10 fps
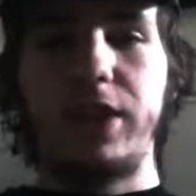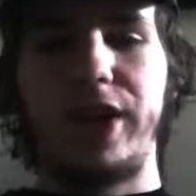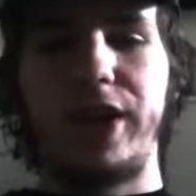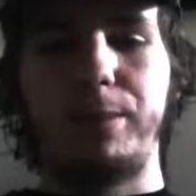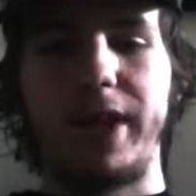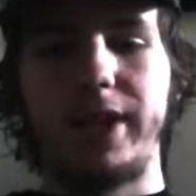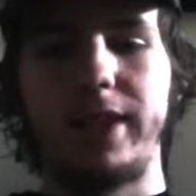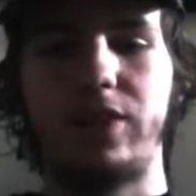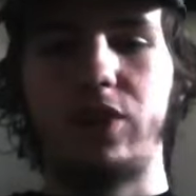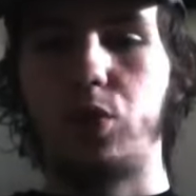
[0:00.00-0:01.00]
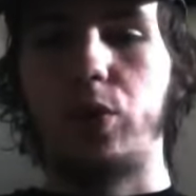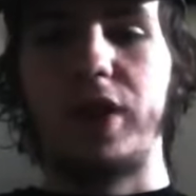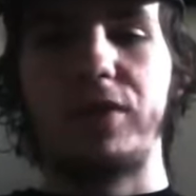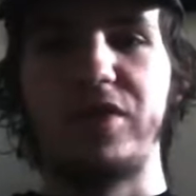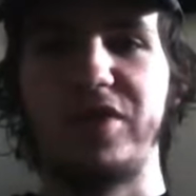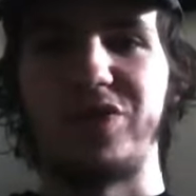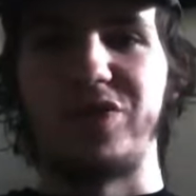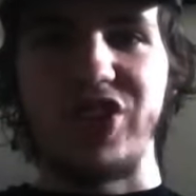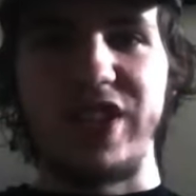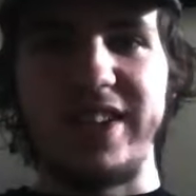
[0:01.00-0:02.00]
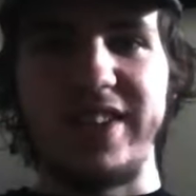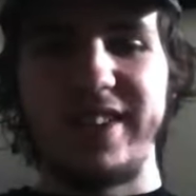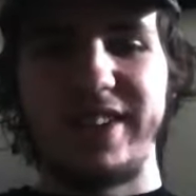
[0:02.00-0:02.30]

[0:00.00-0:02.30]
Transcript: recommend it to whoever is watching this.